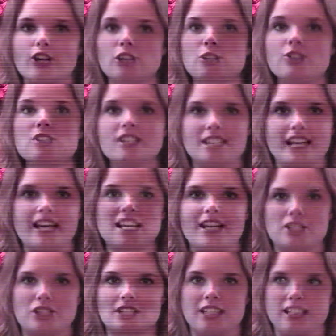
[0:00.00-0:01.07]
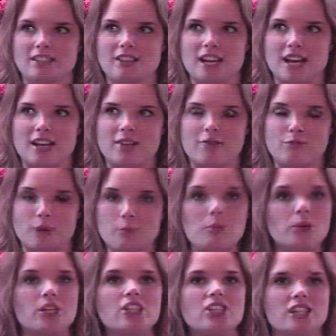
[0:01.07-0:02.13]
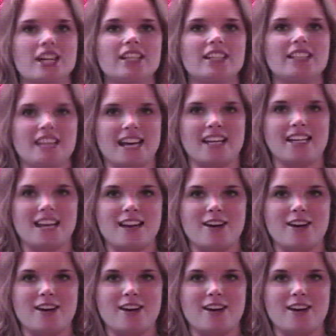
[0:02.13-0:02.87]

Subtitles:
of got used to that, and actually have appreciated that